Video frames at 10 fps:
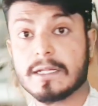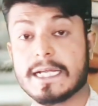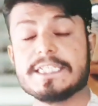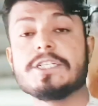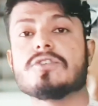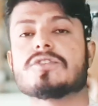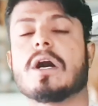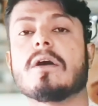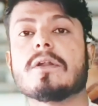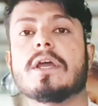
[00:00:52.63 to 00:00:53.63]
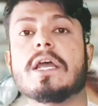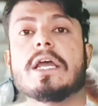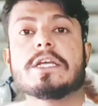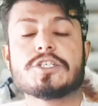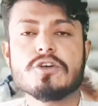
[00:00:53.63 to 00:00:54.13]
letting you down.
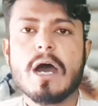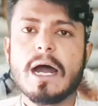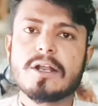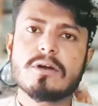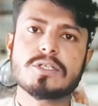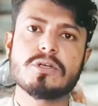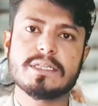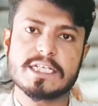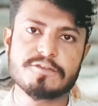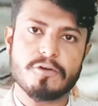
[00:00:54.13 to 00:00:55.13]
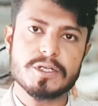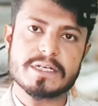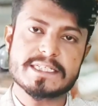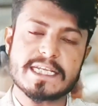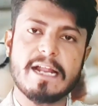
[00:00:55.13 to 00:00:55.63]
You are not doing this for
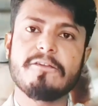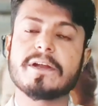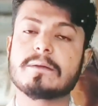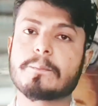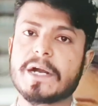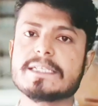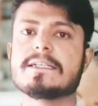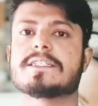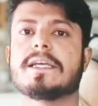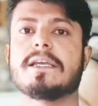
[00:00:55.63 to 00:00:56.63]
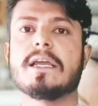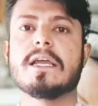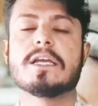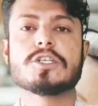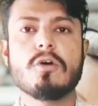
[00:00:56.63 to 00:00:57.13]
yourself in present day.
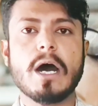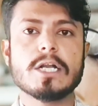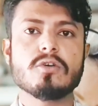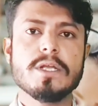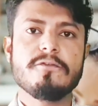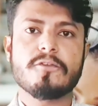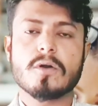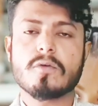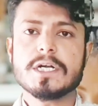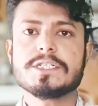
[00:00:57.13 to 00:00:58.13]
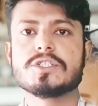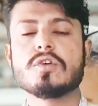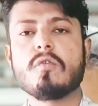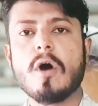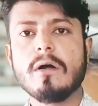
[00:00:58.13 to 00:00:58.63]
You are doing for what
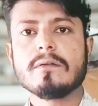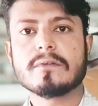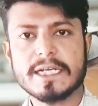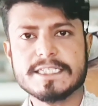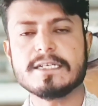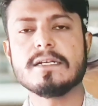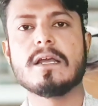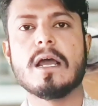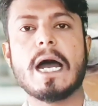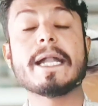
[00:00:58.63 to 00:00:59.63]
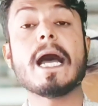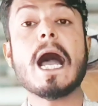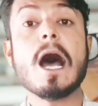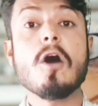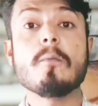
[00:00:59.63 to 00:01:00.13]
you want later and
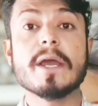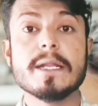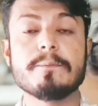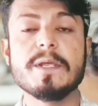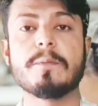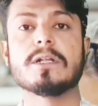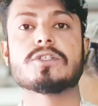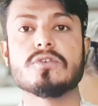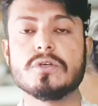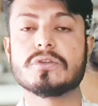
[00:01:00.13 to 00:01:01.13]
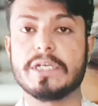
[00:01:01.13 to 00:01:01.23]
how many people do you